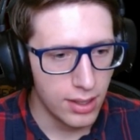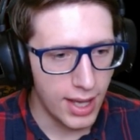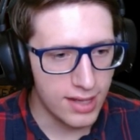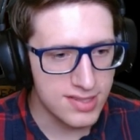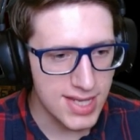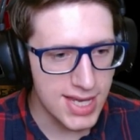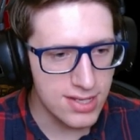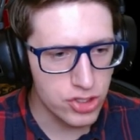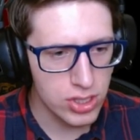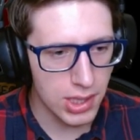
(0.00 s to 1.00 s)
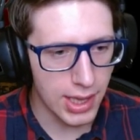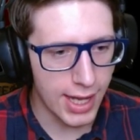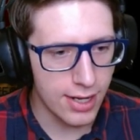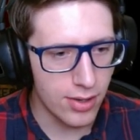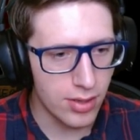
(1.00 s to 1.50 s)
As each
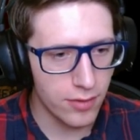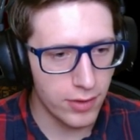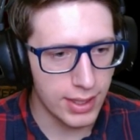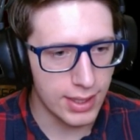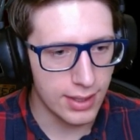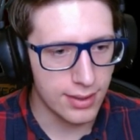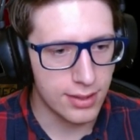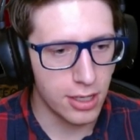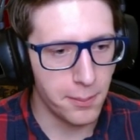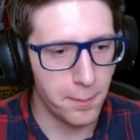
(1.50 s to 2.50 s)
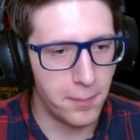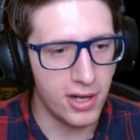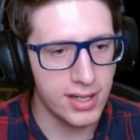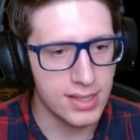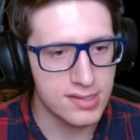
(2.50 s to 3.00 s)
layer of it
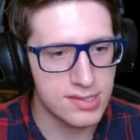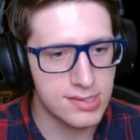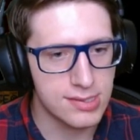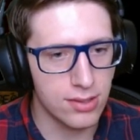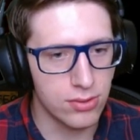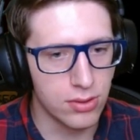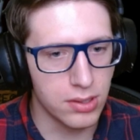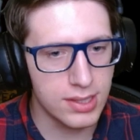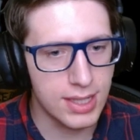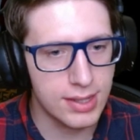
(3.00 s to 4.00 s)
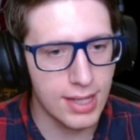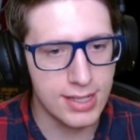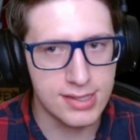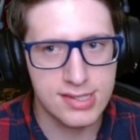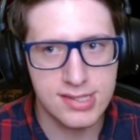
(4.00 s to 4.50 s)
combusts. Look at that
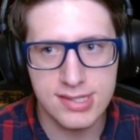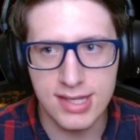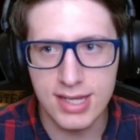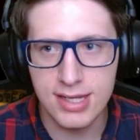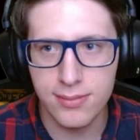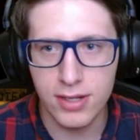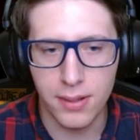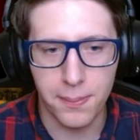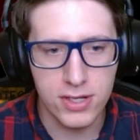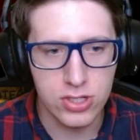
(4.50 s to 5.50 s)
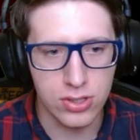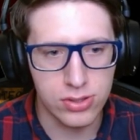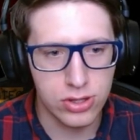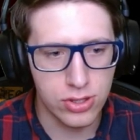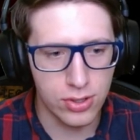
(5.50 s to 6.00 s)
insane amount of pressure.
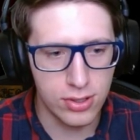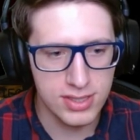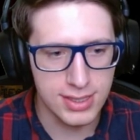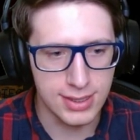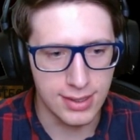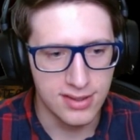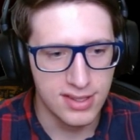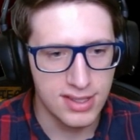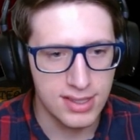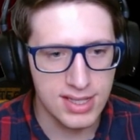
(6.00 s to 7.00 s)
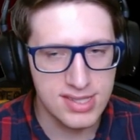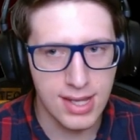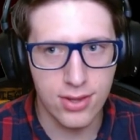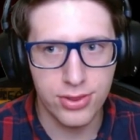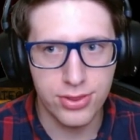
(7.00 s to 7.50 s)
30. That's
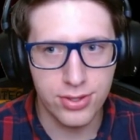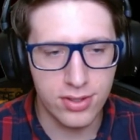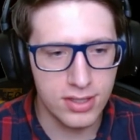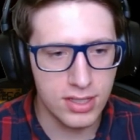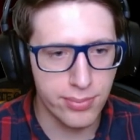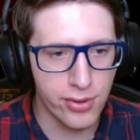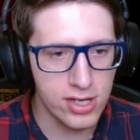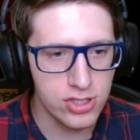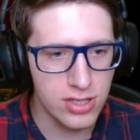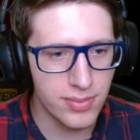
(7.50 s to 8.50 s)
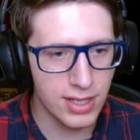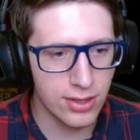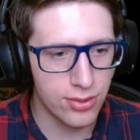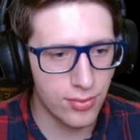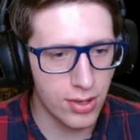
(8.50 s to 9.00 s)
at 30 pressure being
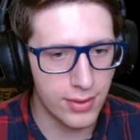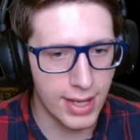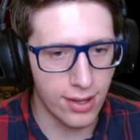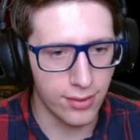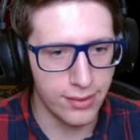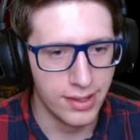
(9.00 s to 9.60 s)
thrown out.